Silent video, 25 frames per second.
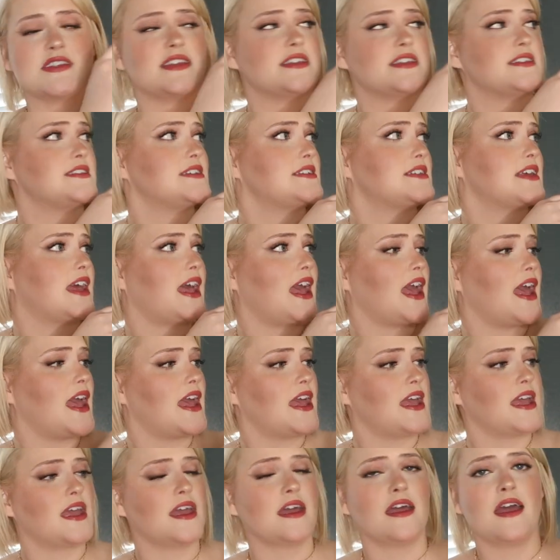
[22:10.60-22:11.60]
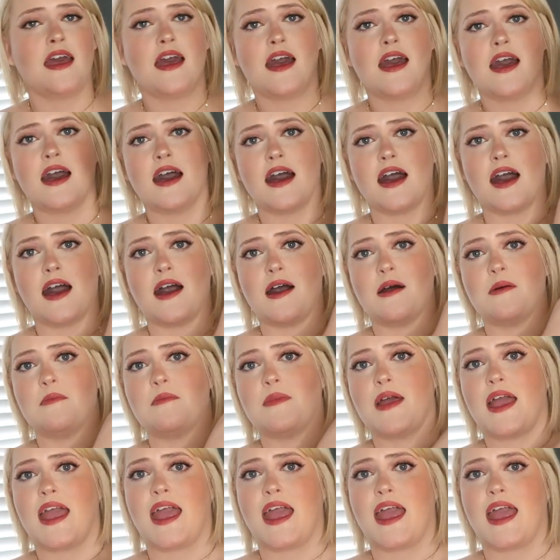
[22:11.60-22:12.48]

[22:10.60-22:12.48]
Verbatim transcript: just easy to hang um,